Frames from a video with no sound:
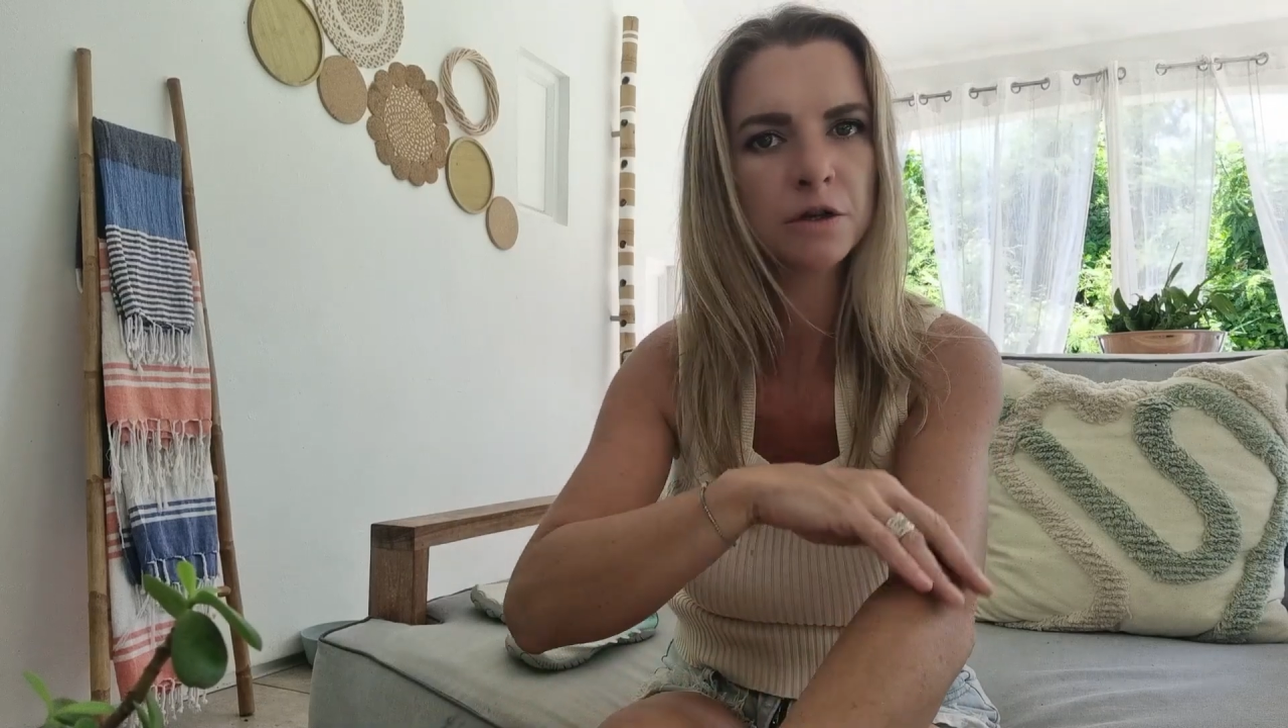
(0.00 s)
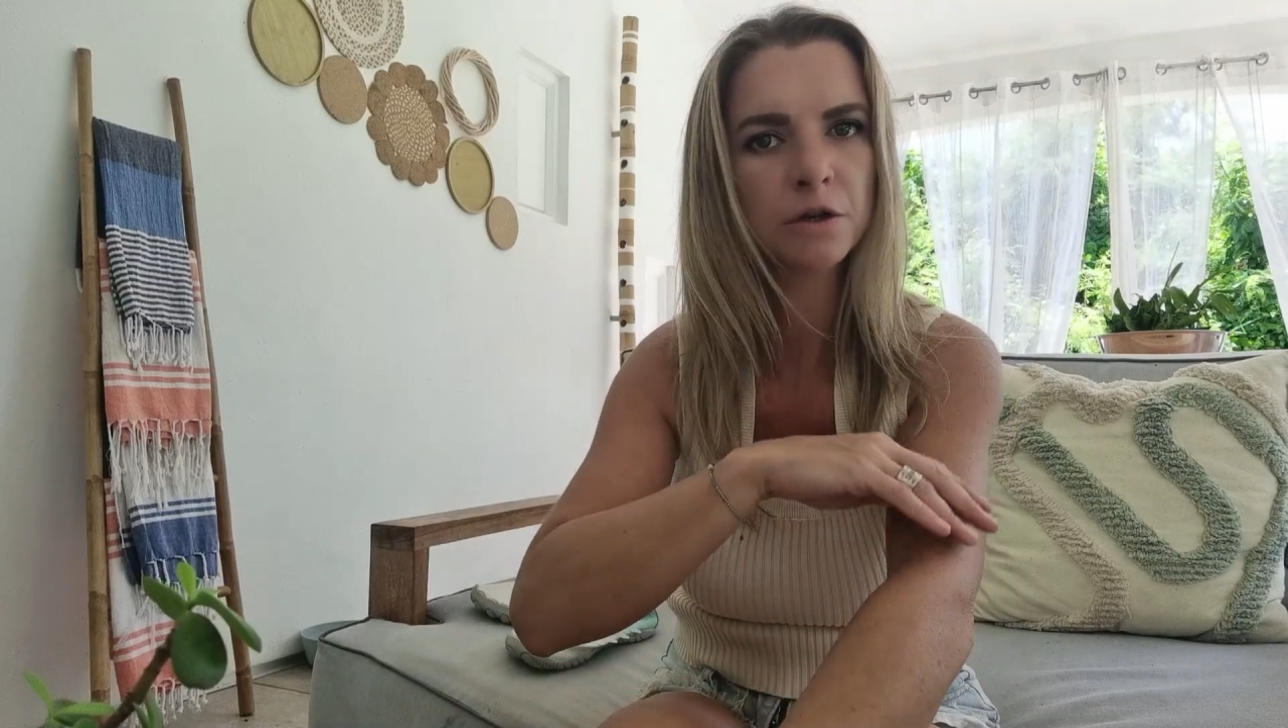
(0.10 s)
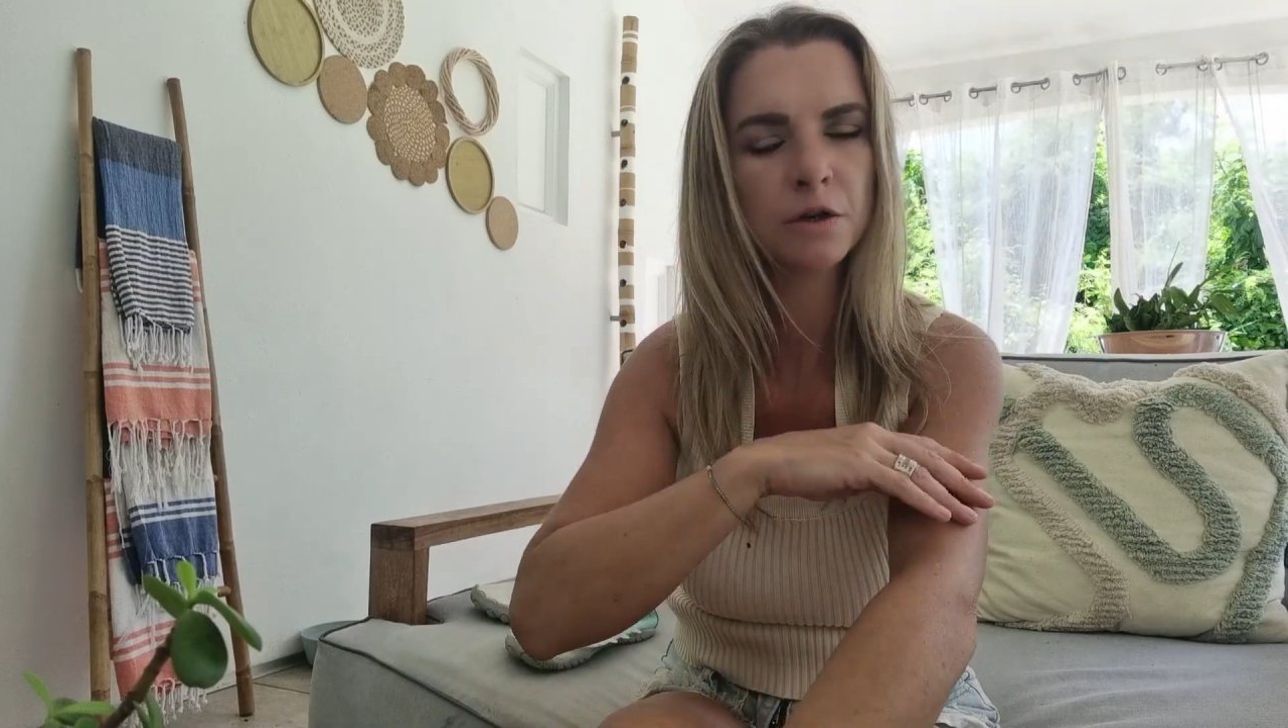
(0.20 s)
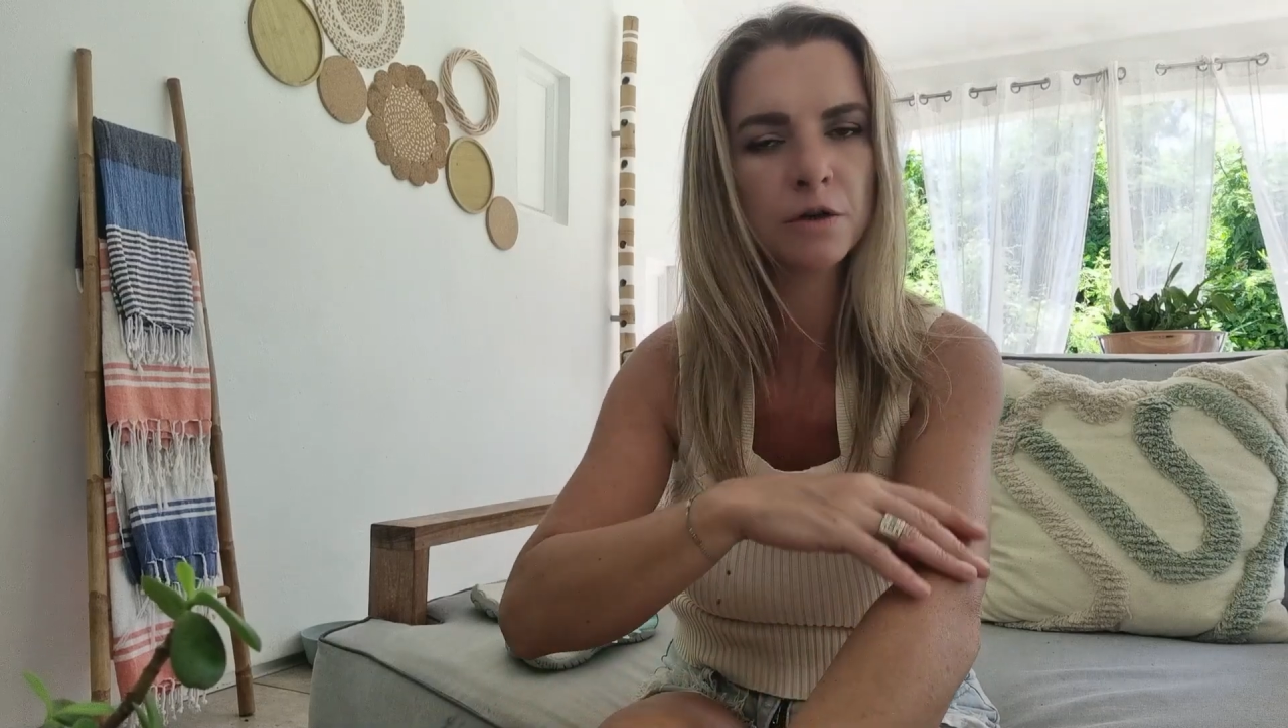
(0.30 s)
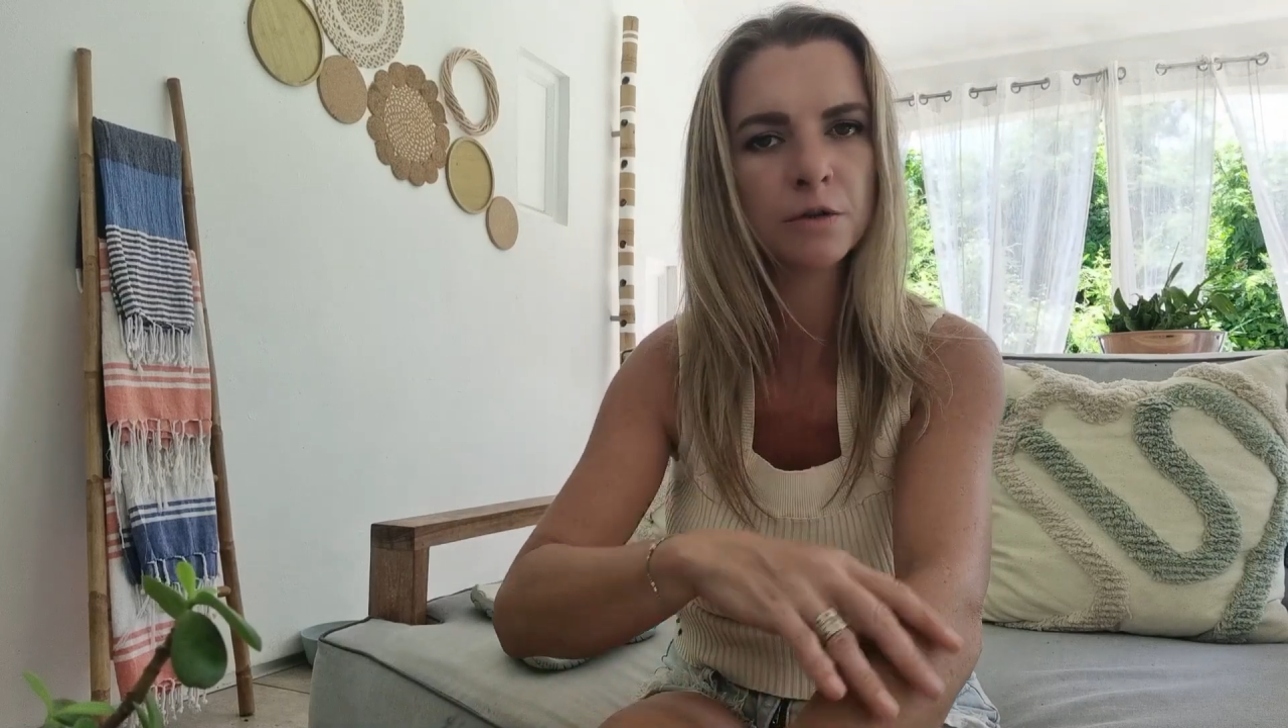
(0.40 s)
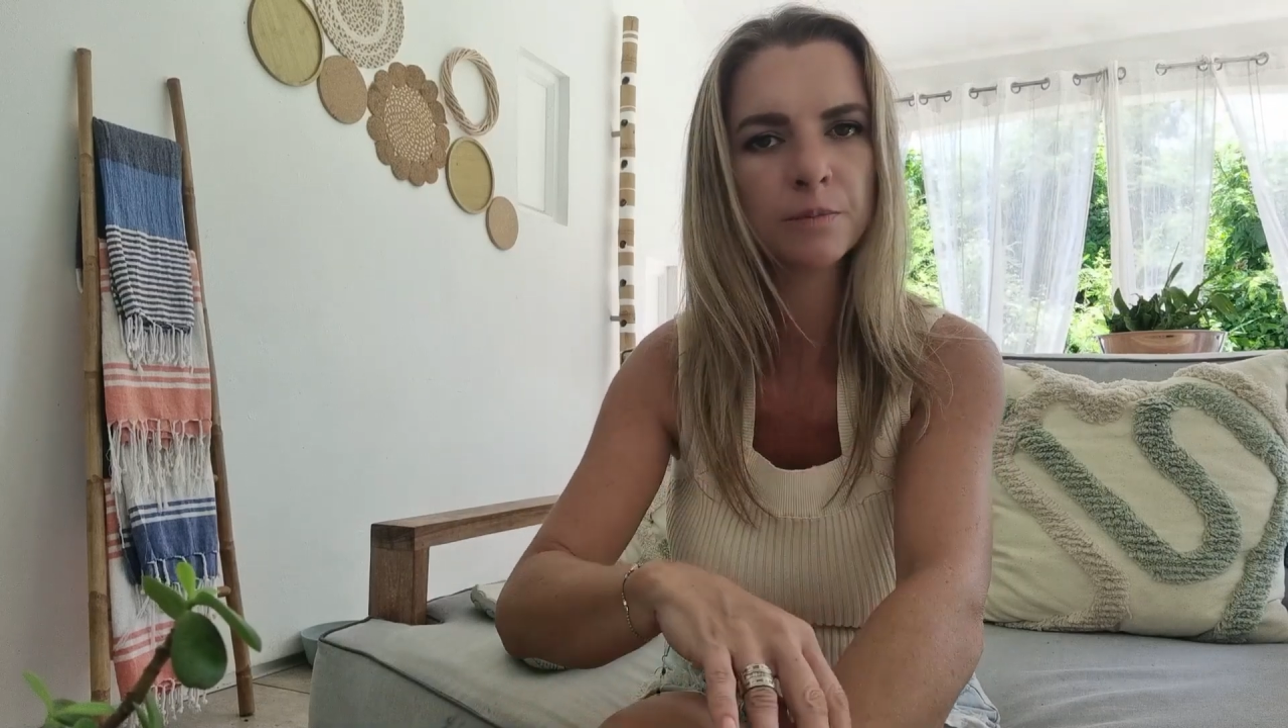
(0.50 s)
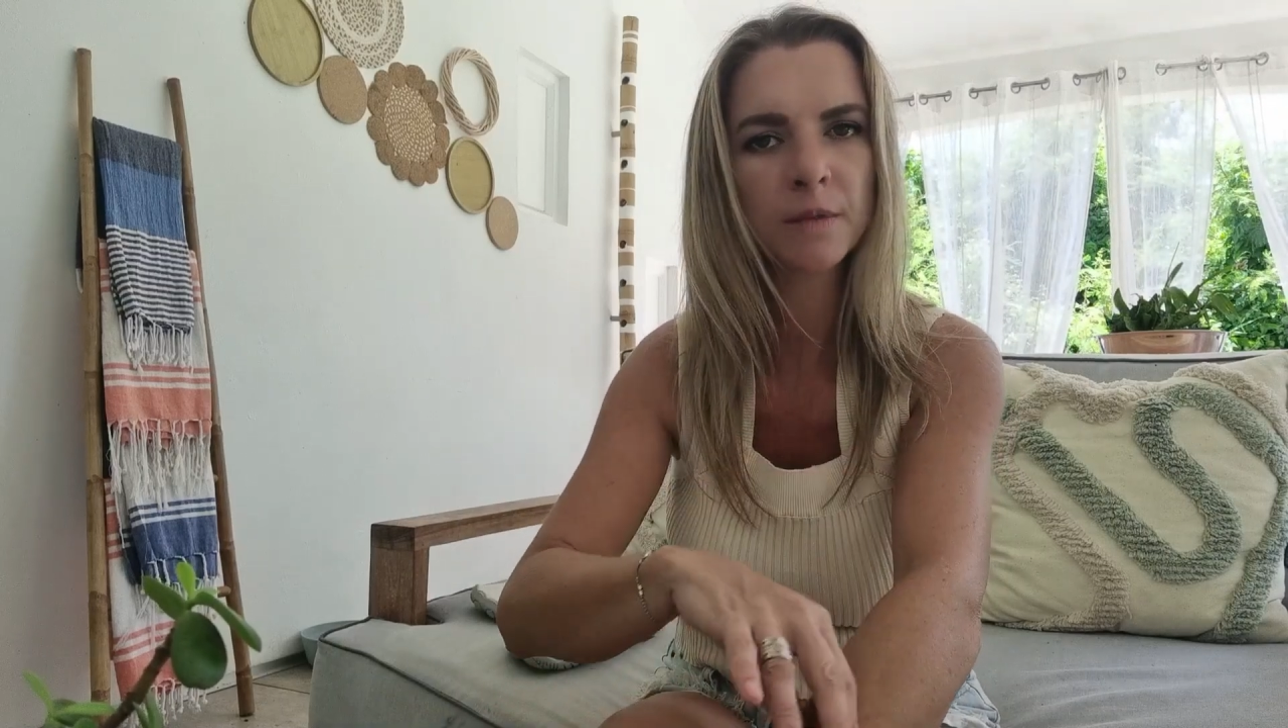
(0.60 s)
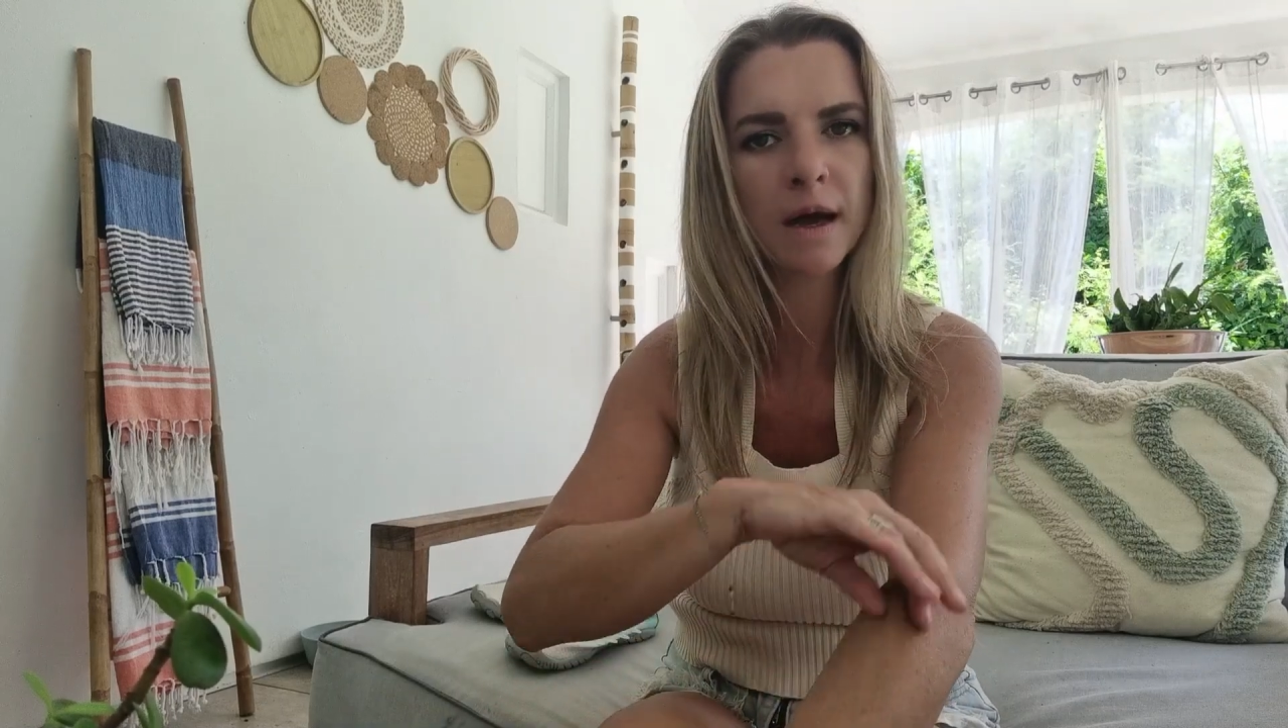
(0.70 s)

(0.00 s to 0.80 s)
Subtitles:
you,